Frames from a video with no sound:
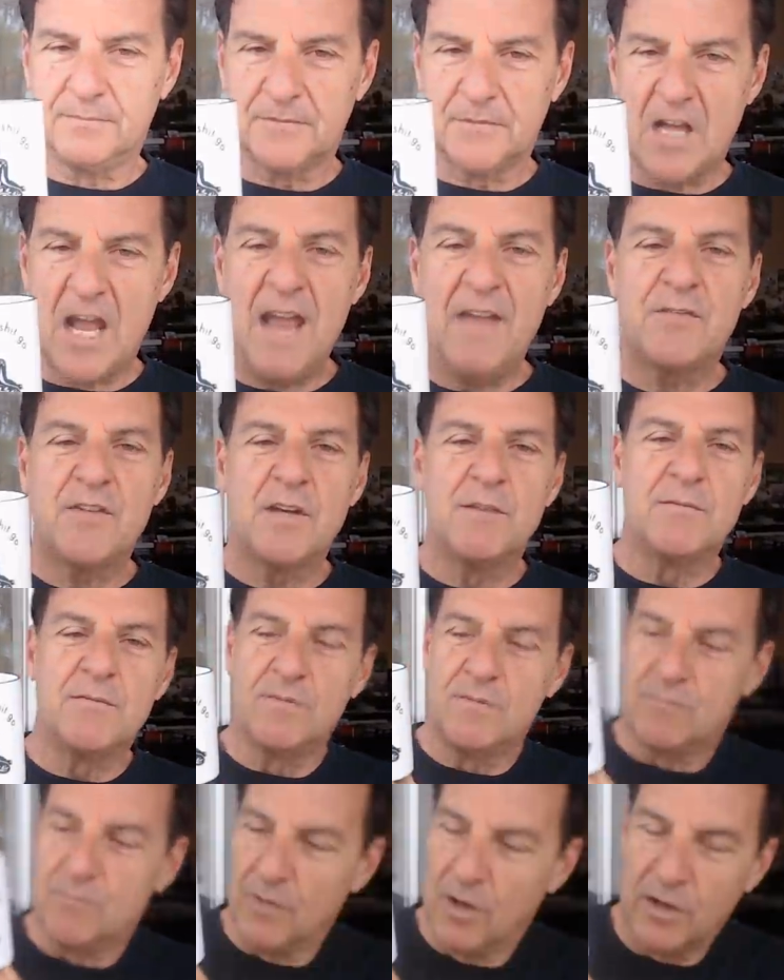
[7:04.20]
I have to,
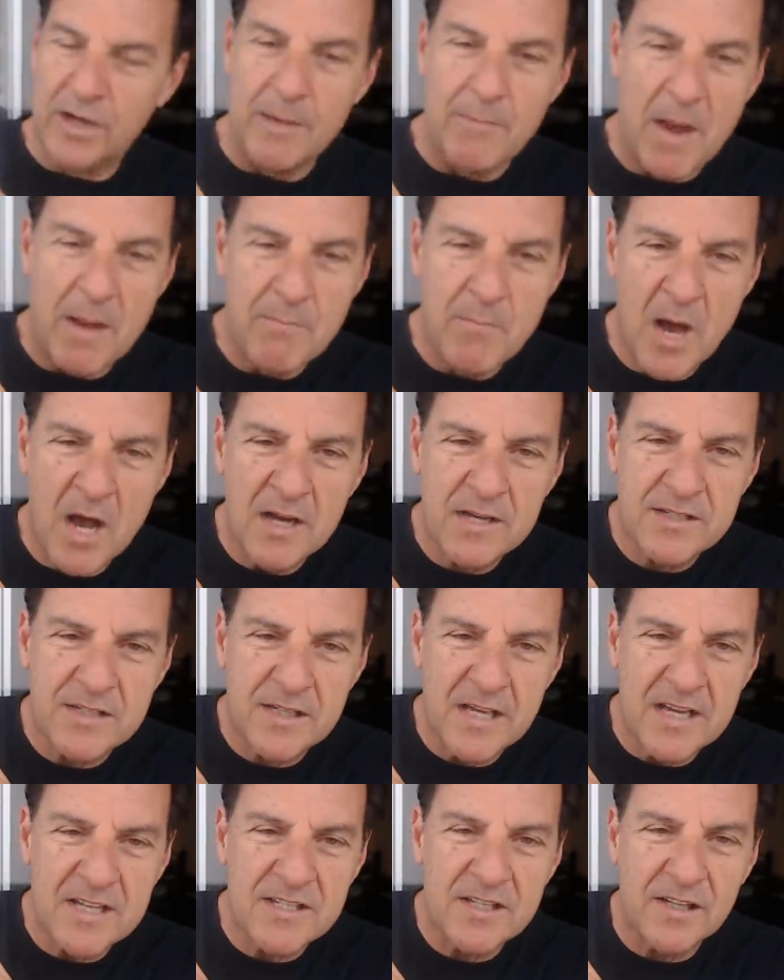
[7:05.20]
okay, my mug
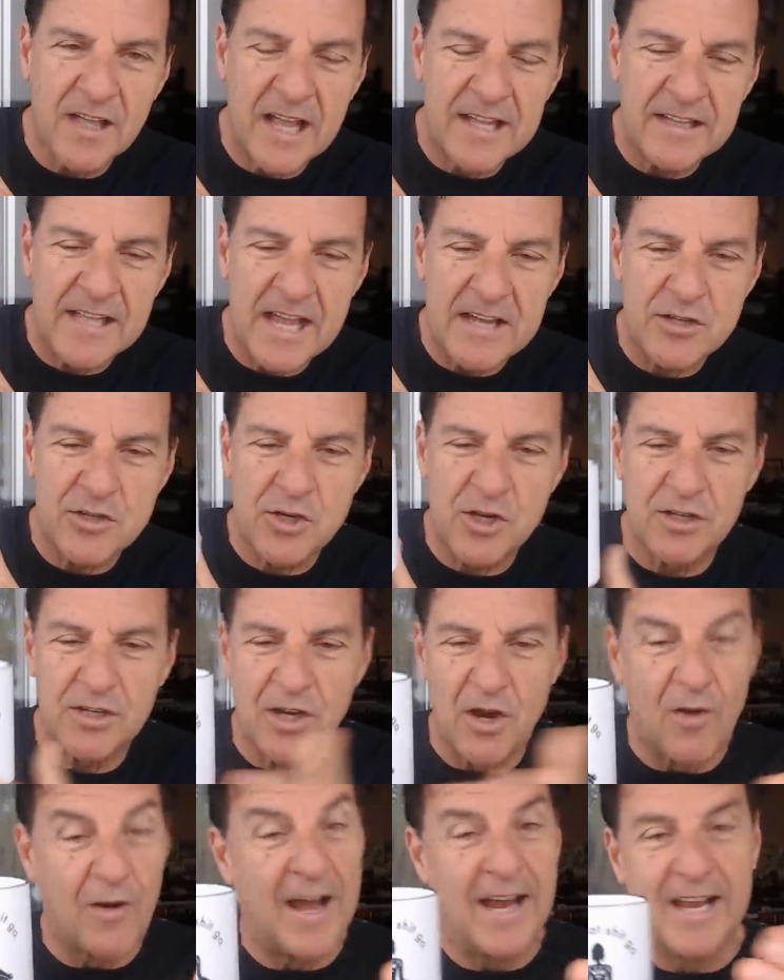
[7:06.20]
says, let that shit
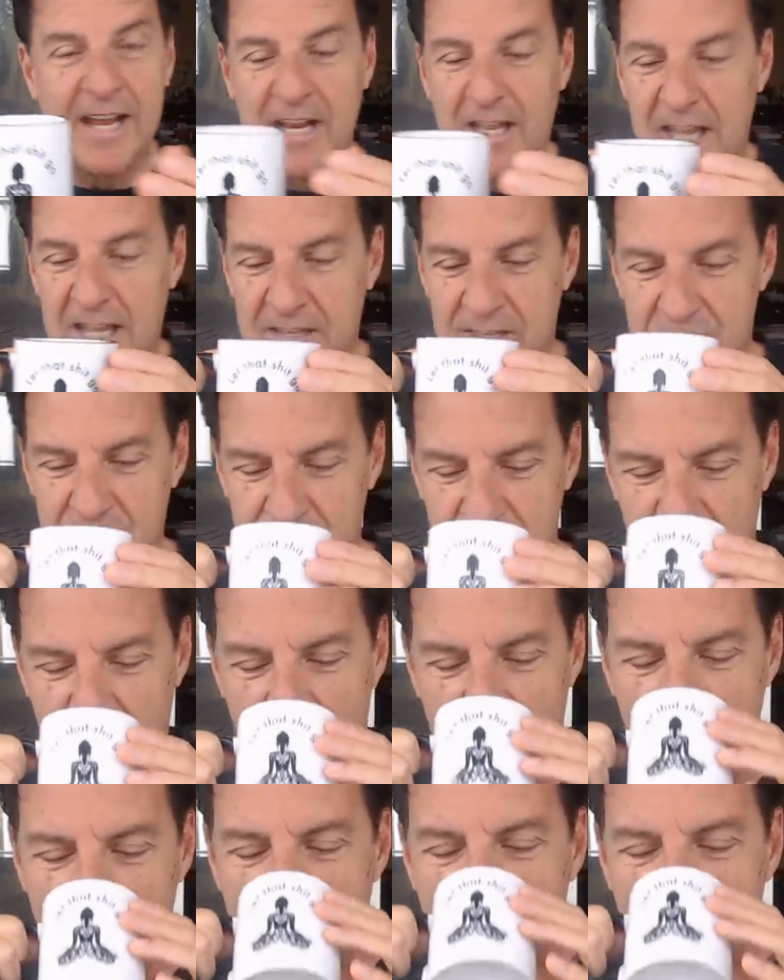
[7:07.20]
go. I got to let this go.